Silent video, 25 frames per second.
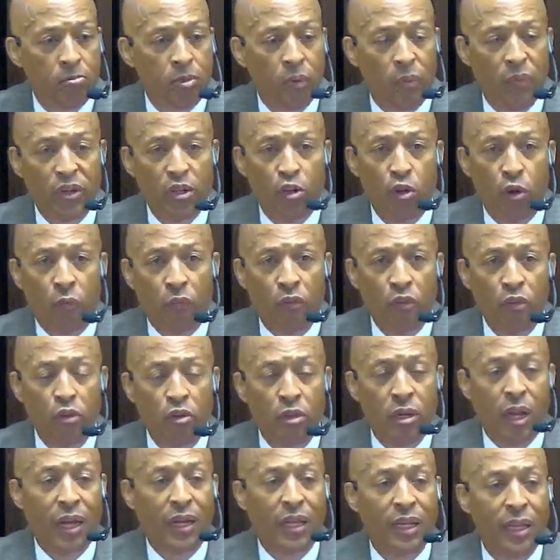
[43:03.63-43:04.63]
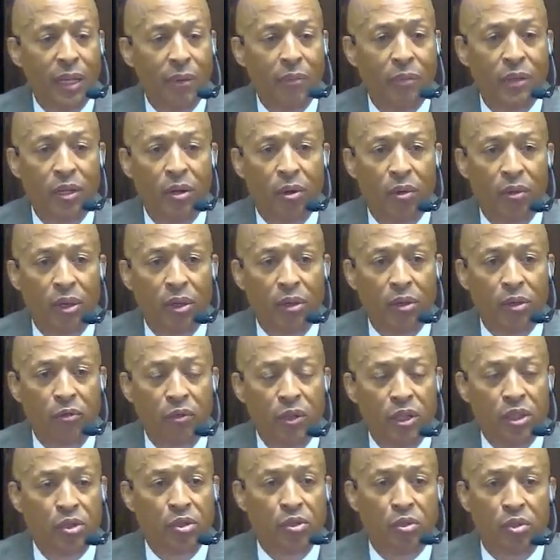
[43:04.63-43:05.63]
But we know if you're not here, we know that your
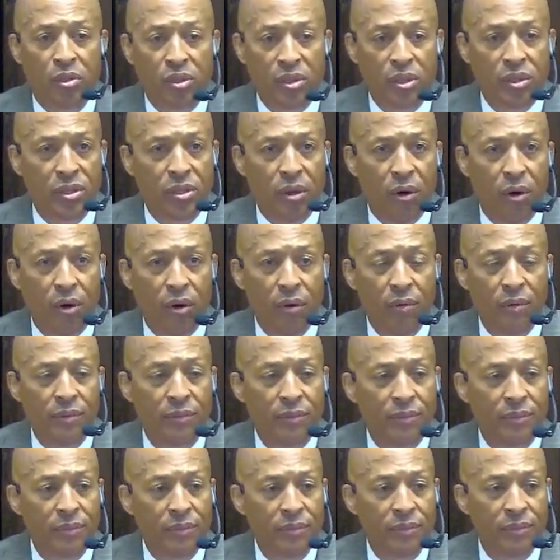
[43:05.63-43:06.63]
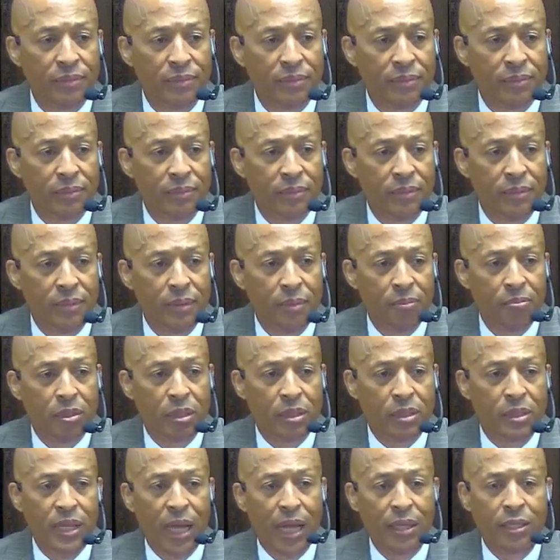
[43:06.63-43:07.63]
resources aren't.
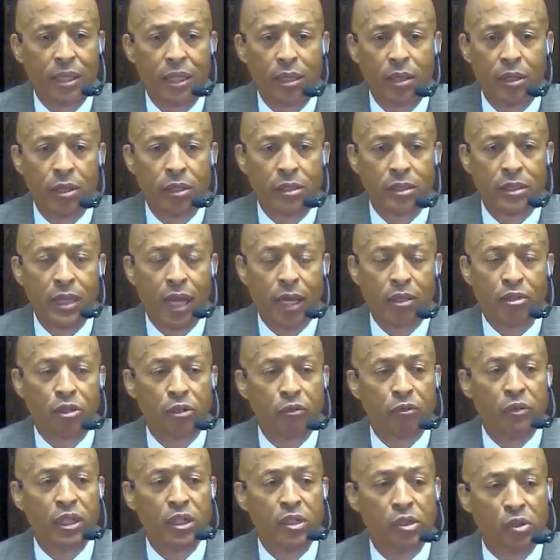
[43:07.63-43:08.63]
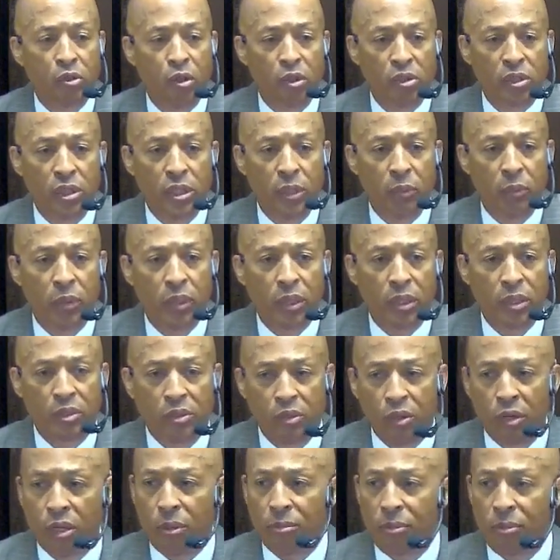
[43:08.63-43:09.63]
But it's not, the, it's not your resources that we're
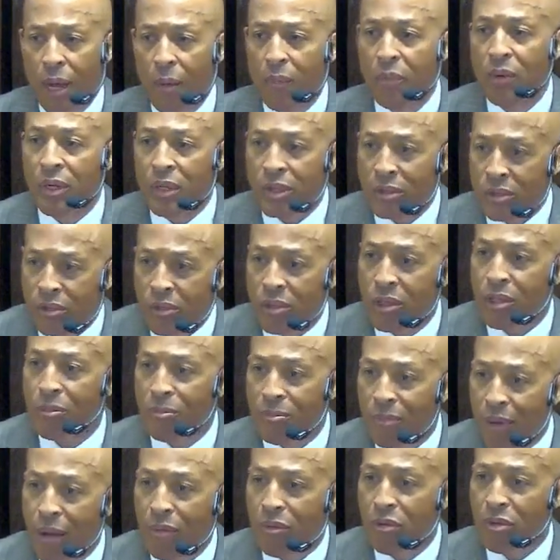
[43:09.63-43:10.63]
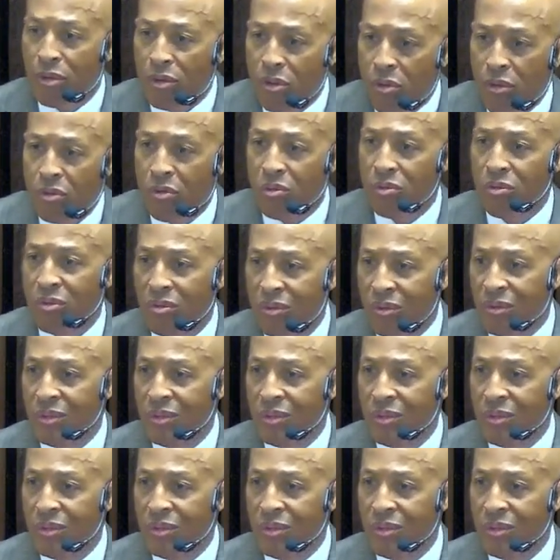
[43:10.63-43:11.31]
concerned about. We're concerned about you.